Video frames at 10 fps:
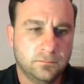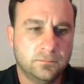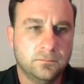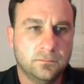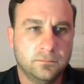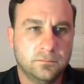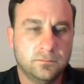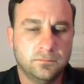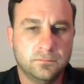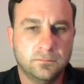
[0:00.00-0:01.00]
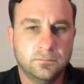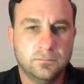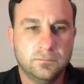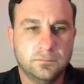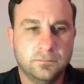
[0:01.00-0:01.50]

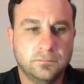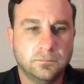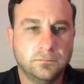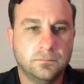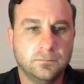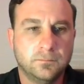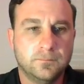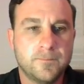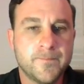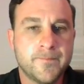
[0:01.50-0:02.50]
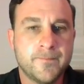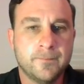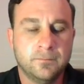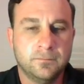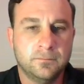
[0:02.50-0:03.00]

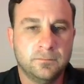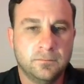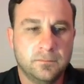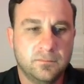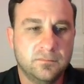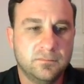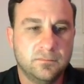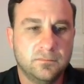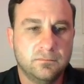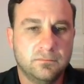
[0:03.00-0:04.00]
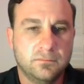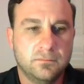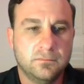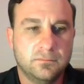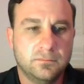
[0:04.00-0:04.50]

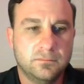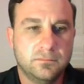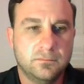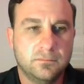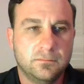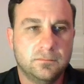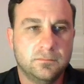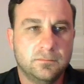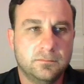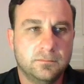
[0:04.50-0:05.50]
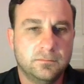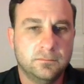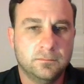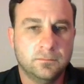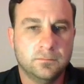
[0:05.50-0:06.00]

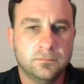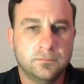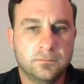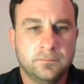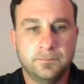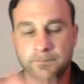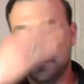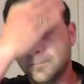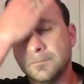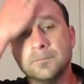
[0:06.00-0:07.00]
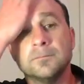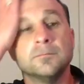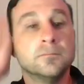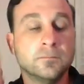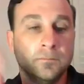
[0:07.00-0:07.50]

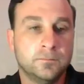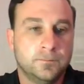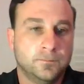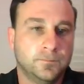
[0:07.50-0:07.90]
(not speaking)